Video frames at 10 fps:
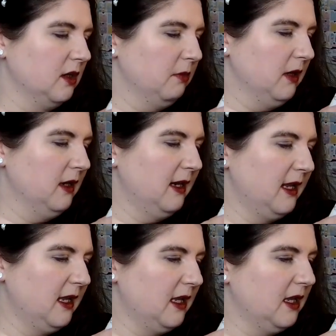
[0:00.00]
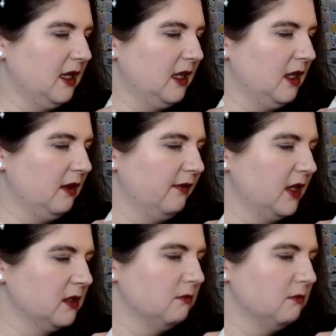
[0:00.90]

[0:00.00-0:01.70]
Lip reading: I believe it's